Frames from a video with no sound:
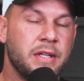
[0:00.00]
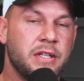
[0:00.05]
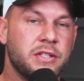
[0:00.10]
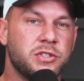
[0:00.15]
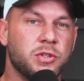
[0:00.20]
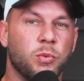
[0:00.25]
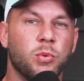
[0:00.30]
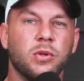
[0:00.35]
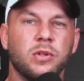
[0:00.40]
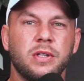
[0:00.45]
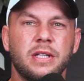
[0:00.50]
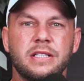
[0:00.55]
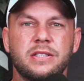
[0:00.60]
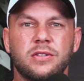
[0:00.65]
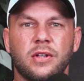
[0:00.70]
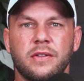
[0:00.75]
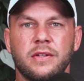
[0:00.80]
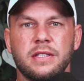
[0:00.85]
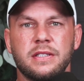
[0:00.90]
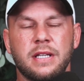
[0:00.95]
So we'll list
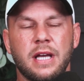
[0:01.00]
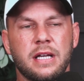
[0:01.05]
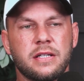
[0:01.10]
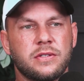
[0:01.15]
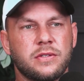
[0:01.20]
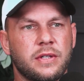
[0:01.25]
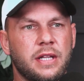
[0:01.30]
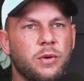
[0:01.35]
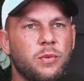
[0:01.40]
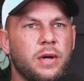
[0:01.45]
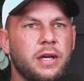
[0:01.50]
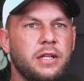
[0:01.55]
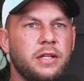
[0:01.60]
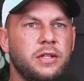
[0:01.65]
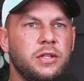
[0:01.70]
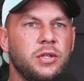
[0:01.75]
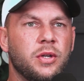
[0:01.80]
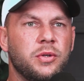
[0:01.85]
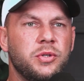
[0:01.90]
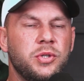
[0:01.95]
all these guys so that way
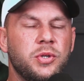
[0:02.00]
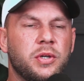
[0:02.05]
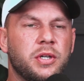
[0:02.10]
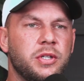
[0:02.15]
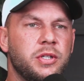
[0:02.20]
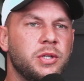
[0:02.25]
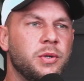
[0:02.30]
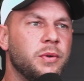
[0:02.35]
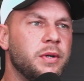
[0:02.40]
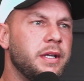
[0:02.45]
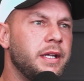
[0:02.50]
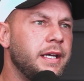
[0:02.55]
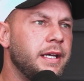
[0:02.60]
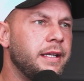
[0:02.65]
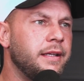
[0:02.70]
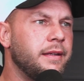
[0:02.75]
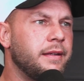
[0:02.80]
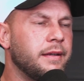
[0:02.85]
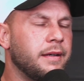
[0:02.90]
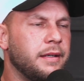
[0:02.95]
you could do it.
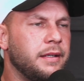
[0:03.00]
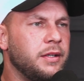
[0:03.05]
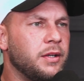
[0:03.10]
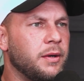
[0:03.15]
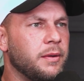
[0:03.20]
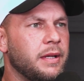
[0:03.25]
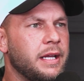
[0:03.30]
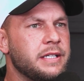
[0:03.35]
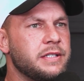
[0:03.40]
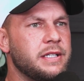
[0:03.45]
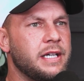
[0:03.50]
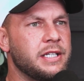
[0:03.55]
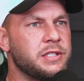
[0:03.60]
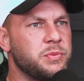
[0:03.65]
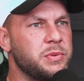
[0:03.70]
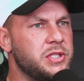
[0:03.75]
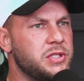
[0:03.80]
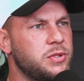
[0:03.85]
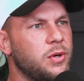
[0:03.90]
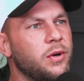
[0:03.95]
And as
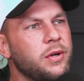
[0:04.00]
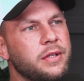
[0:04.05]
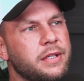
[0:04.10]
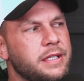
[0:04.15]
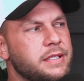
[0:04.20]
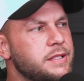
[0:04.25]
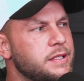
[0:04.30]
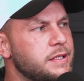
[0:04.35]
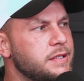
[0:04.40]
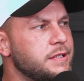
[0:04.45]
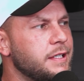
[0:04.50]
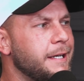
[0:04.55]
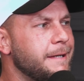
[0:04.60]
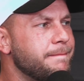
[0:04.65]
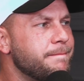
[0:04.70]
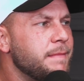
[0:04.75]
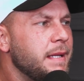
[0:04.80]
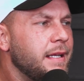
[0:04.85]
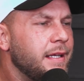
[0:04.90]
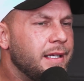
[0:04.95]
we started this, it's like
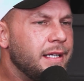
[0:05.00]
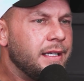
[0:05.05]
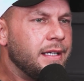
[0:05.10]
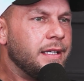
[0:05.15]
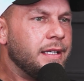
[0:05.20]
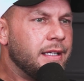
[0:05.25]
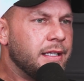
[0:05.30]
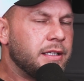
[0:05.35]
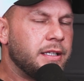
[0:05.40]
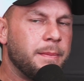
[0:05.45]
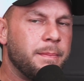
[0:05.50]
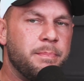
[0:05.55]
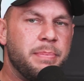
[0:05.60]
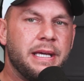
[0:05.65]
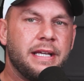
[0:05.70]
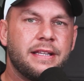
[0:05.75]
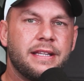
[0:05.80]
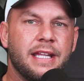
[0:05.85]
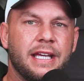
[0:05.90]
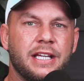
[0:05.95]
the
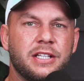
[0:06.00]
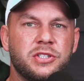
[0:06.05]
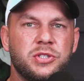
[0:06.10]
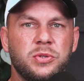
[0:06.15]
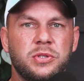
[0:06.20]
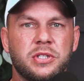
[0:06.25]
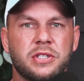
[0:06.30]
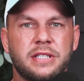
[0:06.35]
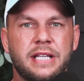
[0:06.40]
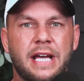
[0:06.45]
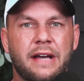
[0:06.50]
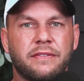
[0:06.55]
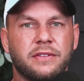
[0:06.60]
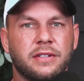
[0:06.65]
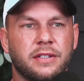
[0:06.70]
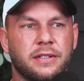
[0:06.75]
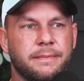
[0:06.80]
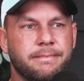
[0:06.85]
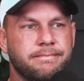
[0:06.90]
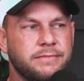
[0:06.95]
big thing is you have
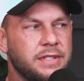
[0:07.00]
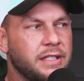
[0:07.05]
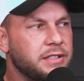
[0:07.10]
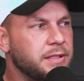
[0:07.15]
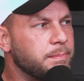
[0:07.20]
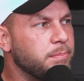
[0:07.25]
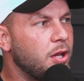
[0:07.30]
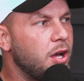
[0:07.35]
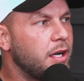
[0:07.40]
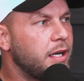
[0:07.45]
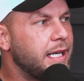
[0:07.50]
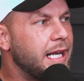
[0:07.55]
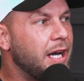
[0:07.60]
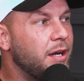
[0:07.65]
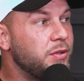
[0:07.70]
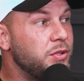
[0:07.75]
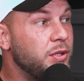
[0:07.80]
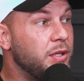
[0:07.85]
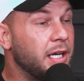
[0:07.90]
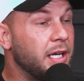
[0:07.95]
to block it
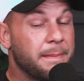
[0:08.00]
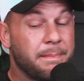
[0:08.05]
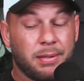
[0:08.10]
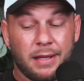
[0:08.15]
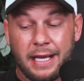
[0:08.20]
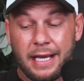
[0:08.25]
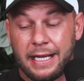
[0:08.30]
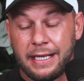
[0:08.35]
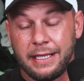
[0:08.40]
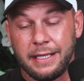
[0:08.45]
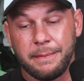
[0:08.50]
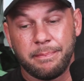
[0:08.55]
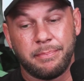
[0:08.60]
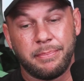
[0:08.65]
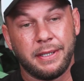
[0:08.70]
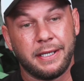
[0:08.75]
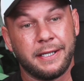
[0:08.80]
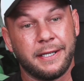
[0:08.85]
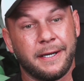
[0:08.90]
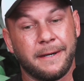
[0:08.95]
out. You got plan it.
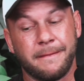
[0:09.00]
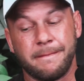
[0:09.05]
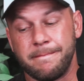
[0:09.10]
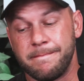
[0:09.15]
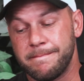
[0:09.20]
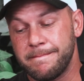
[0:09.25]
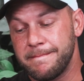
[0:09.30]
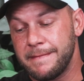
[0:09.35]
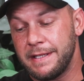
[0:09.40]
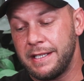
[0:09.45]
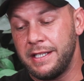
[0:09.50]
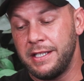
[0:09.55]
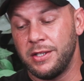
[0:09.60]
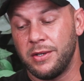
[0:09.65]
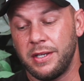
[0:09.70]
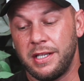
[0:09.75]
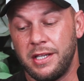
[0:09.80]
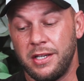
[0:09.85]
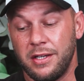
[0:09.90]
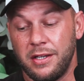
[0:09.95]
But
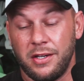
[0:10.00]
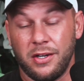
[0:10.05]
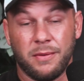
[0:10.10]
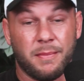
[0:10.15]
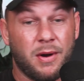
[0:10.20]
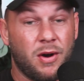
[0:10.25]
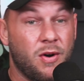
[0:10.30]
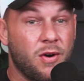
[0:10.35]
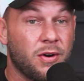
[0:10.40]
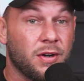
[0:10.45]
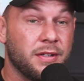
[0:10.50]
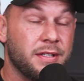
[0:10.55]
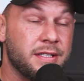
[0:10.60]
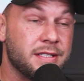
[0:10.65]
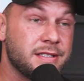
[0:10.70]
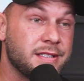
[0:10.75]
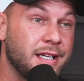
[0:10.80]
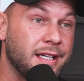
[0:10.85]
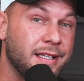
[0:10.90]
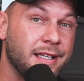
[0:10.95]
hear my heart on
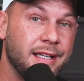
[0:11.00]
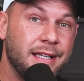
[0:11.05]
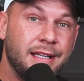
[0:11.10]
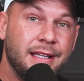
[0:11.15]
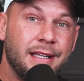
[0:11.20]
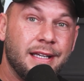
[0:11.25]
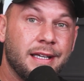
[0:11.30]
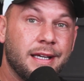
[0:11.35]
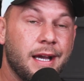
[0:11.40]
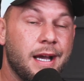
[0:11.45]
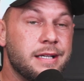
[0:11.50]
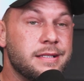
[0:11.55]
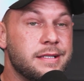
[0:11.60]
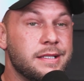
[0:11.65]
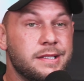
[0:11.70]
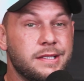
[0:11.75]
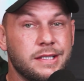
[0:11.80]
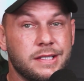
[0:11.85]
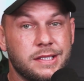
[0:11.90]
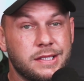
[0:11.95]
this. Like, guys,
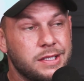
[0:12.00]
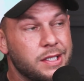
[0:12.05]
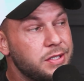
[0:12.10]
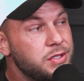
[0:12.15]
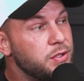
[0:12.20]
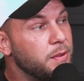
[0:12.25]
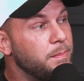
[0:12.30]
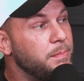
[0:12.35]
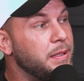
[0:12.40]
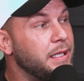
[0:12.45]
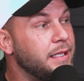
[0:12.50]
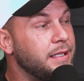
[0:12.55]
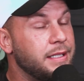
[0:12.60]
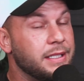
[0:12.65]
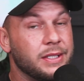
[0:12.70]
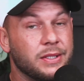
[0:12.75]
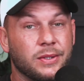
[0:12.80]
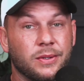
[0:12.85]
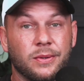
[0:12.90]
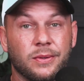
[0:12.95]
this is such a big
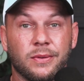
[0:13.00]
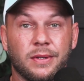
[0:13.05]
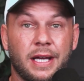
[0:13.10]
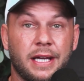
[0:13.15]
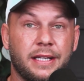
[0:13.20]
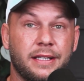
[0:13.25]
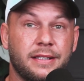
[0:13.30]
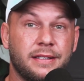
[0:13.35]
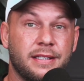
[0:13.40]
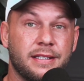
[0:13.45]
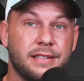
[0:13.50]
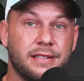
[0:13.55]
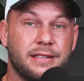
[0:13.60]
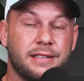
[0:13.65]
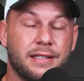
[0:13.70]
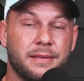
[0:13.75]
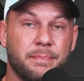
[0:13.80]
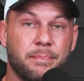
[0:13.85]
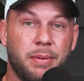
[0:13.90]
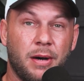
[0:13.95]
deal. Like
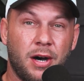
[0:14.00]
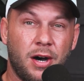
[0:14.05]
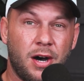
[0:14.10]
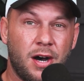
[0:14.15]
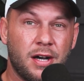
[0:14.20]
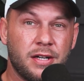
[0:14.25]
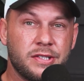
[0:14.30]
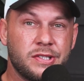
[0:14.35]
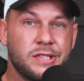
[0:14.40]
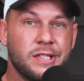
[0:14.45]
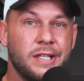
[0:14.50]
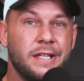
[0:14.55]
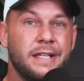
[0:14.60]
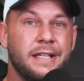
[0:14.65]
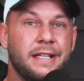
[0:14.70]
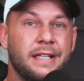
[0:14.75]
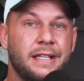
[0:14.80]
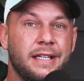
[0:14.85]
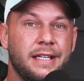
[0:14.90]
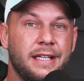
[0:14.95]
to pause
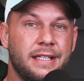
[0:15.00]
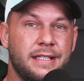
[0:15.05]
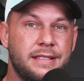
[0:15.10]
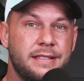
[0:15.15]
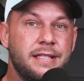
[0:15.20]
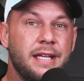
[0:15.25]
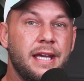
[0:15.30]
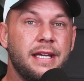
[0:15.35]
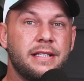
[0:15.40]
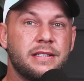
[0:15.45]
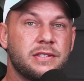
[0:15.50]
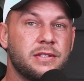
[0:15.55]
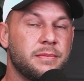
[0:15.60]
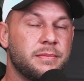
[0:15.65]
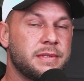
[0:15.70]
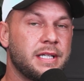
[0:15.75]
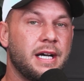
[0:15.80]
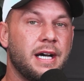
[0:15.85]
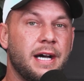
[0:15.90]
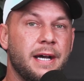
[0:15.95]
and take some
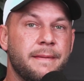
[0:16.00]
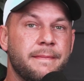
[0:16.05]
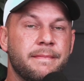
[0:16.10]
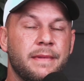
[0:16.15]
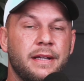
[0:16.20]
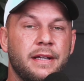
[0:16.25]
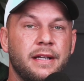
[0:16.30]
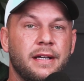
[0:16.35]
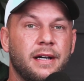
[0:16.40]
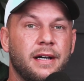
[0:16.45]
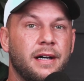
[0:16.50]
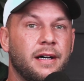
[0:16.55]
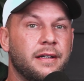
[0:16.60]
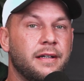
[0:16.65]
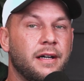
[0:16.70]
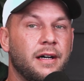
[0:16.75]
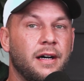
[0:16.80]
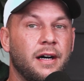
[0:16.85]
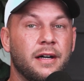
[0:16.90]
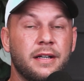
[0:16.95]
time. An
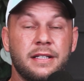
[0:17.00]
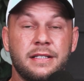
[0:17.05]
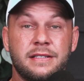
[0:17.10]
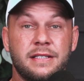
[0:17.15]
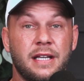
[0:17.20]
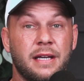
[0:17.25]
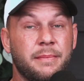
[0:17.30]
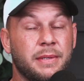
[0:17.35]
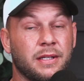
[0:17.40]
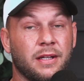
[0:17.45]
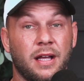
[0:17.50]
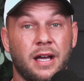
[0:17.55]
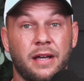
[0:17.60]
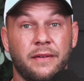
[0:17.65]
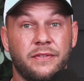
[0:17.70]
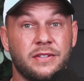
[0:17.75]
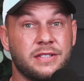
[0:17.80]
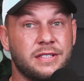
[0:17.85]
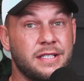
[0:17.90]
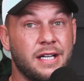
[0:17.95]
unexamined
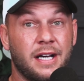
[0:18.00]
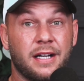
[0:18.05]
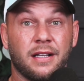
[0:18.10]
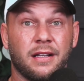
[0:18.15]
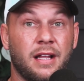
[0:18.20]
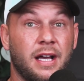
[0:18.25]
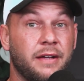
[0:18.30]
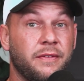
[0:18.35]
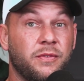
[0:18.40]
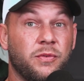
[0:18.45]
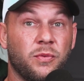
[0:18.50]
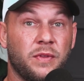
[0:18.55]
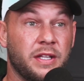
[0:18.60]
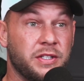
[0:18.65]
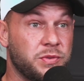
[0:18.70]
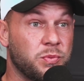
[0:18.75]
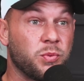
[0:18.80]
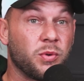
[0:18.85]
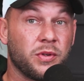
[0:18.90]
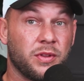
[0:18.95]
life is not a life
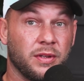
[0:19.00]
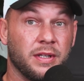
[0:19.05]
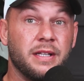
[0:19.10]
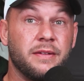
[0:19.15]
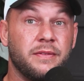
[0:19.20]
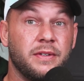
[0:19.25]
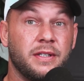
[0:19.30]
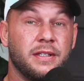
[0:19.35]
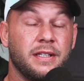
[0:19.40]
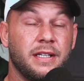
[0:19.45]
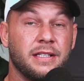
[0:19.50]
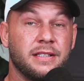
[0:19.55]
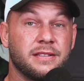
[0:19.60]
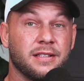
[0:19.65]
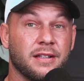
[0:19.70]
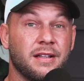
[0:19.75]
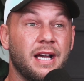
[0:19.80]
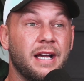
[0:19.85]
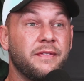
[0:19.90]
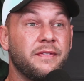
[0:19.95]
that's worth living. It's a
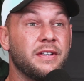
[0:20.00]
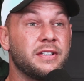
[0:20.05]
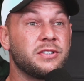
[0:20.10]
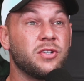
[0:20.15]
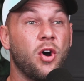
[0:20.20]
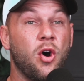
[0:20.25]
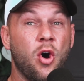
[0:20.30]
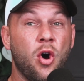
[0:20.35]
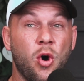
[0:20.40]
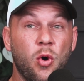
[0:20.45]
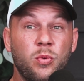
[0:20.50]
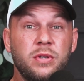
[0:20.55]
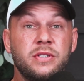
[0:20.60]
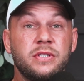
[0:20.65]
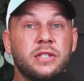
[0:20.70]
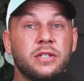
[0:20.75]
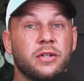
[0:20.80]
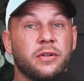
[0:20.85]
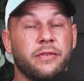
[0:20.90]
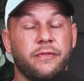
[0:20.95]
life that's always
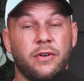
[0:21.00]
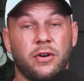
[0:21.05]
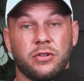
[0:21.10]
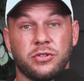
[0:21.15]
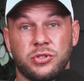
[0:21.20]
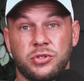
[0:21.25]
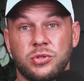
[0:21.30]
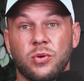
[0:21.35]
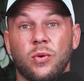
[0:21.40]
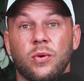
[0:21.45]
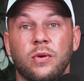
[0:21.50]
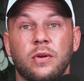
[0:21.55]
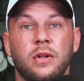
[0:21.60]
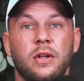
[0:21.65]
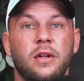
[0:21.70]
going to fall short